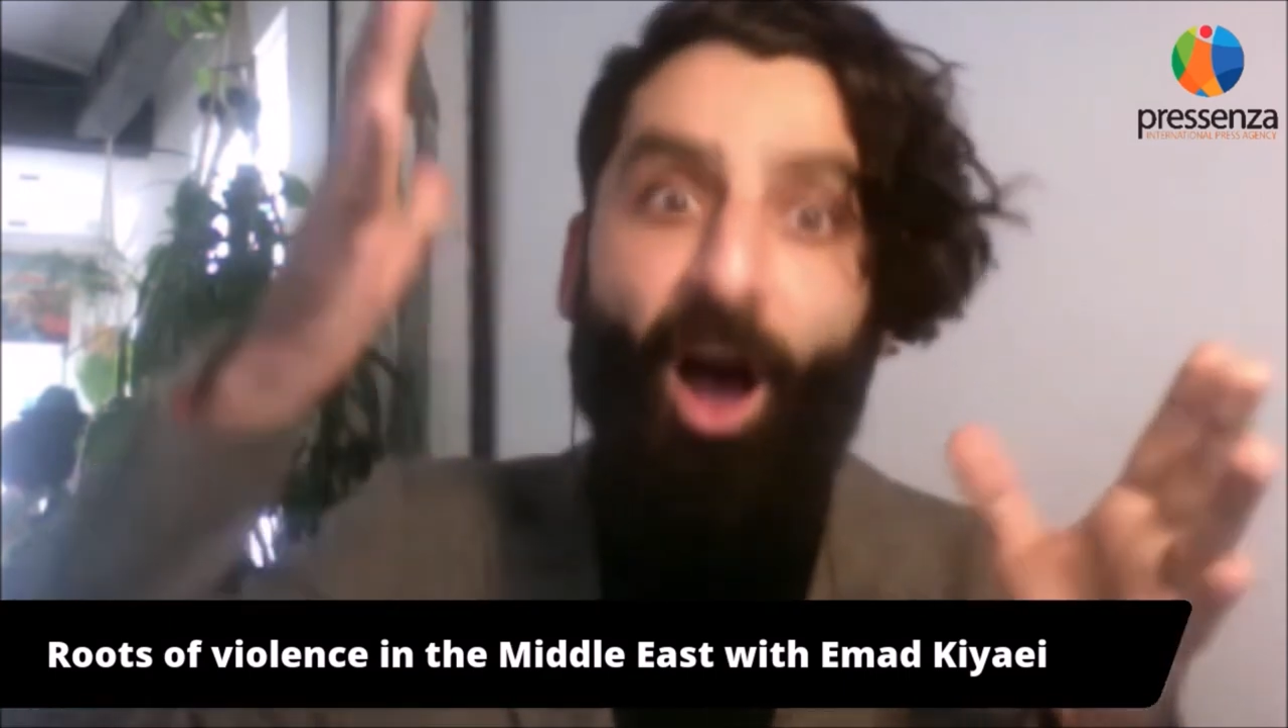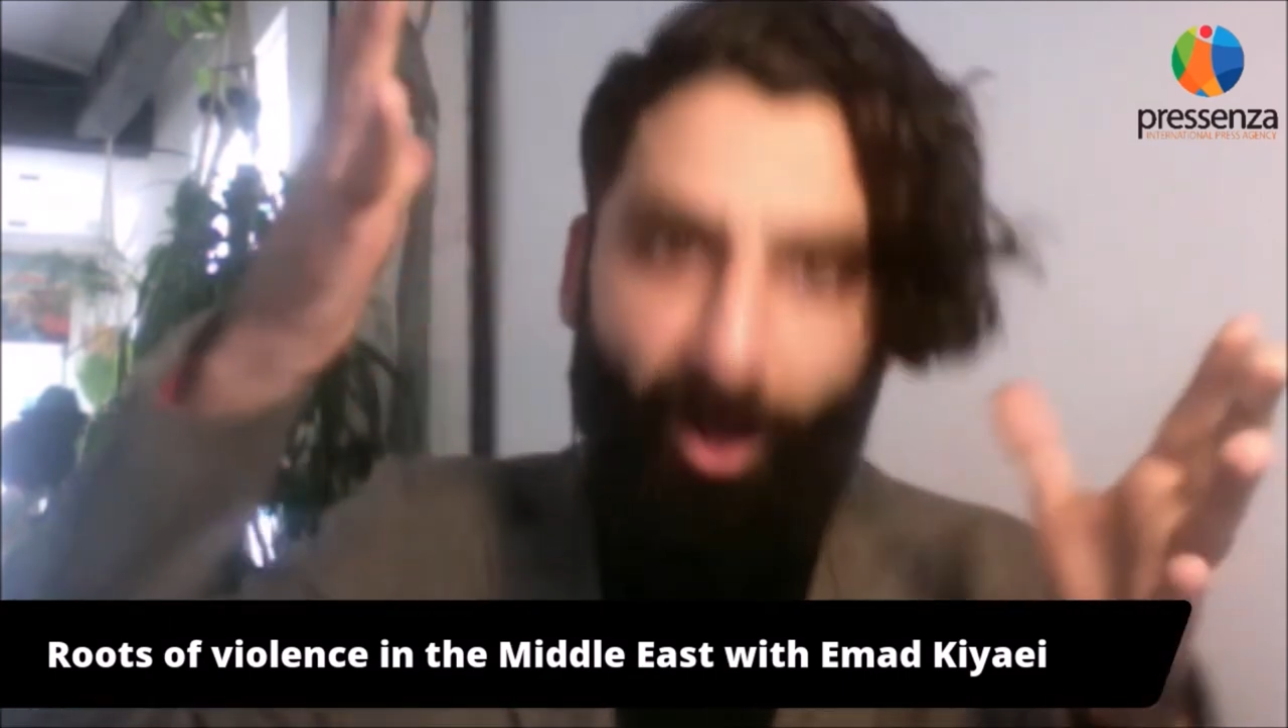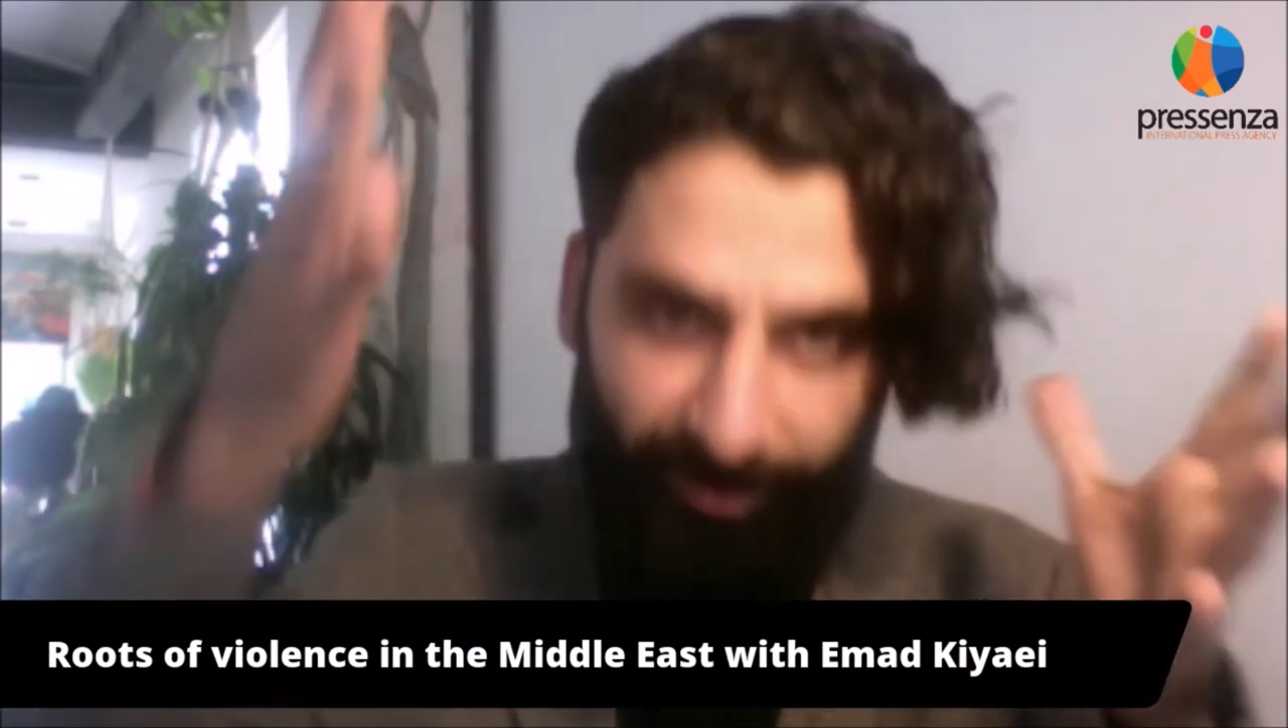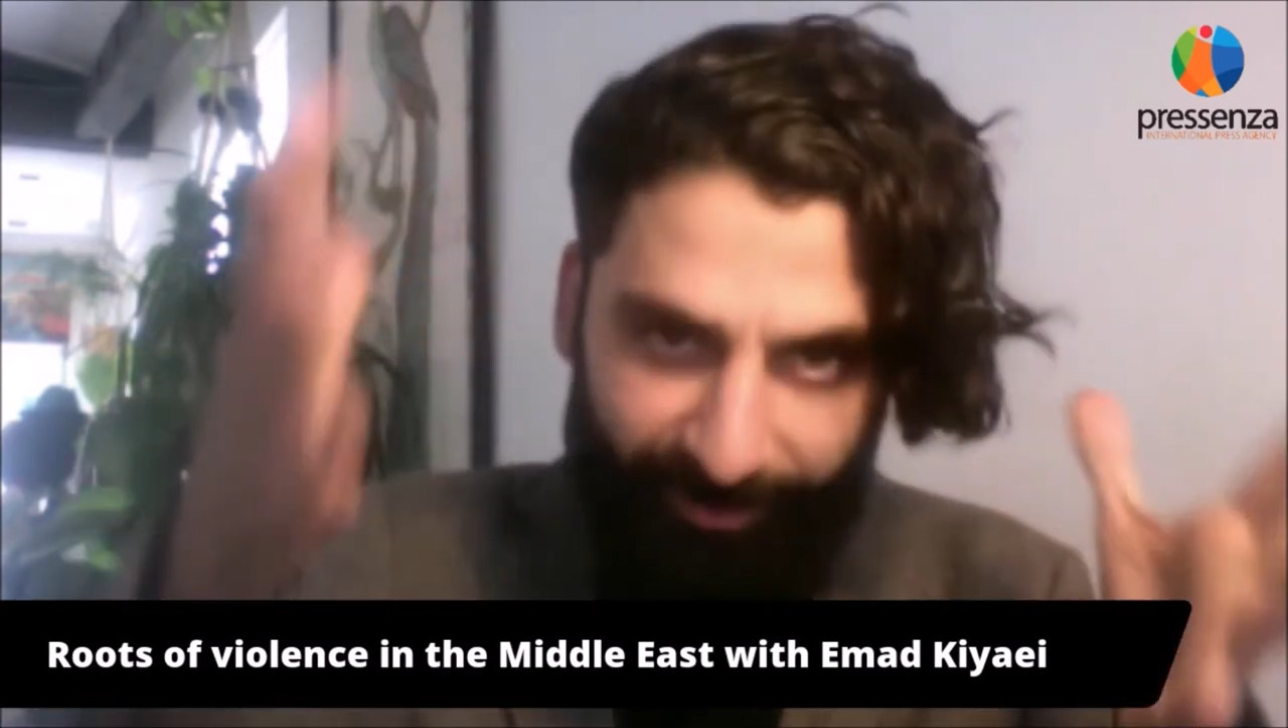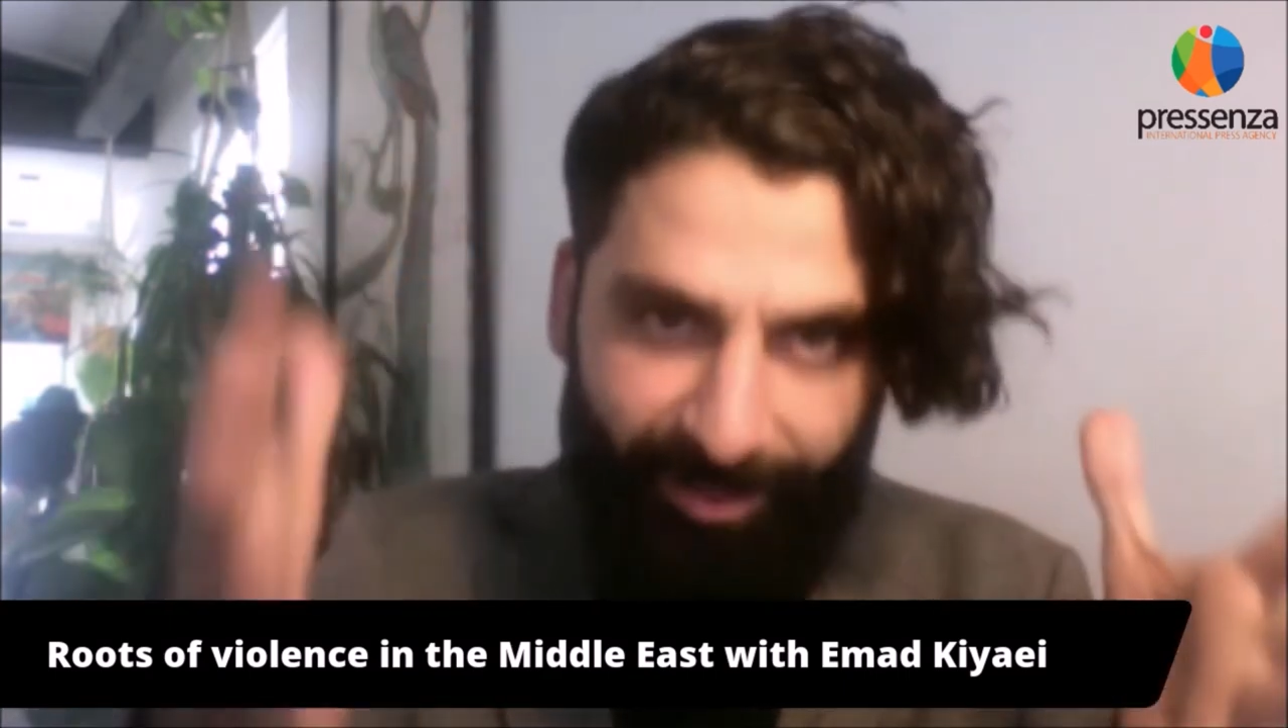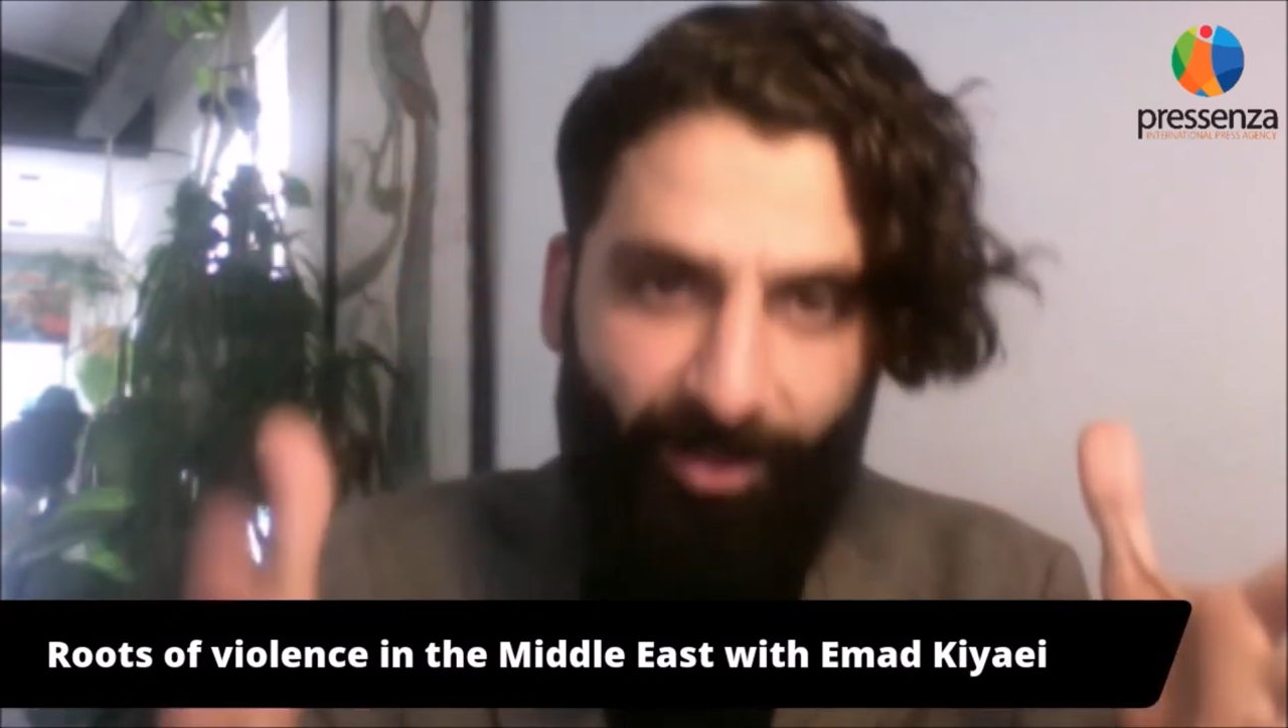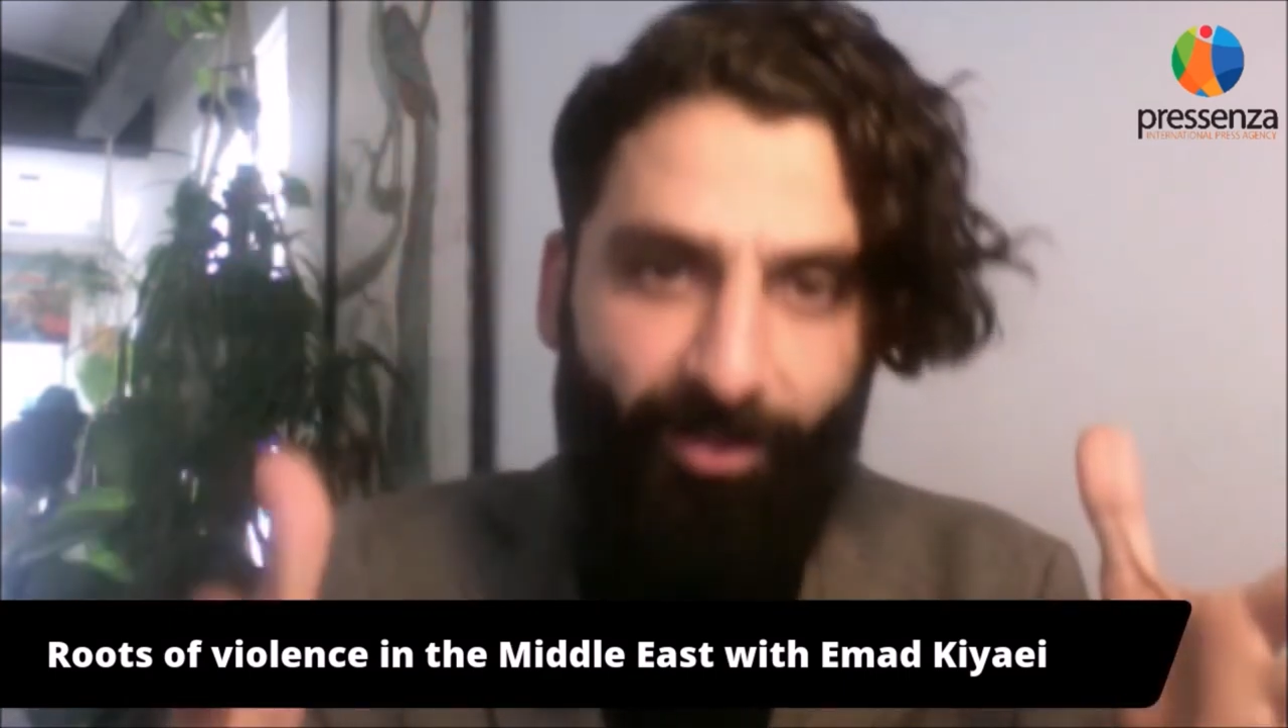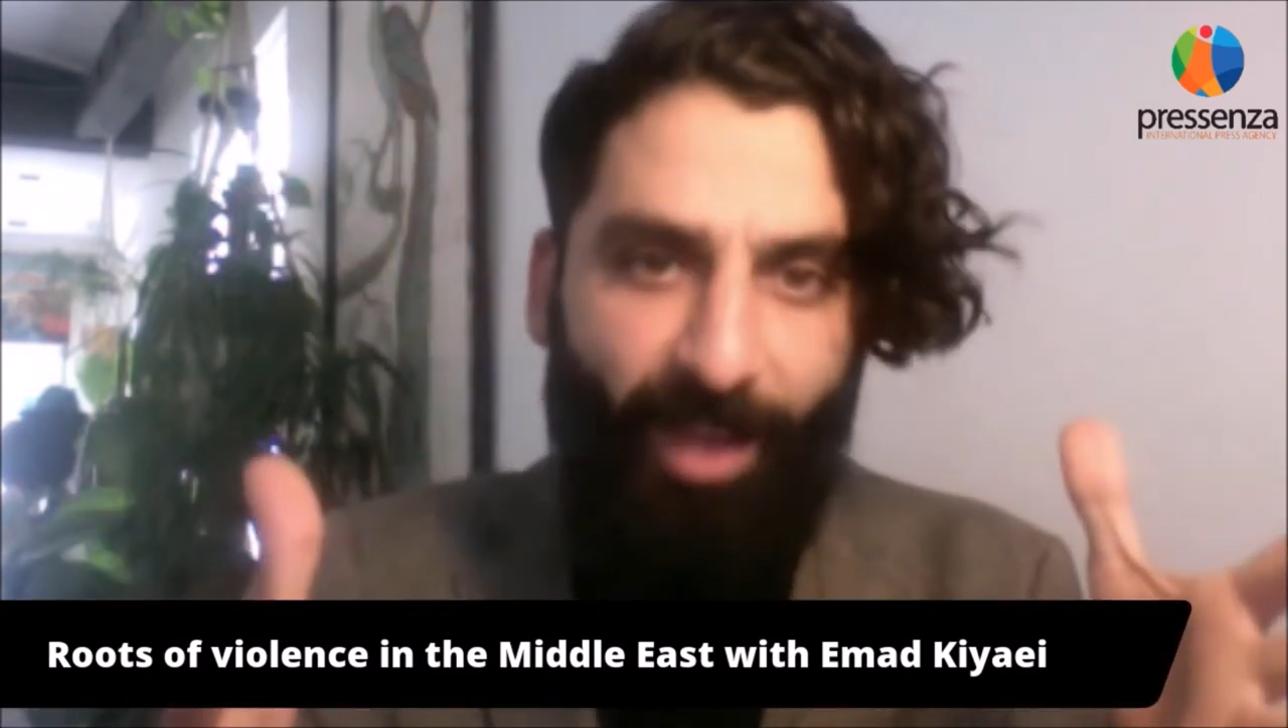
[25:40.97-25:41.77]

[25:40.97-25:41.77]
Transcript: until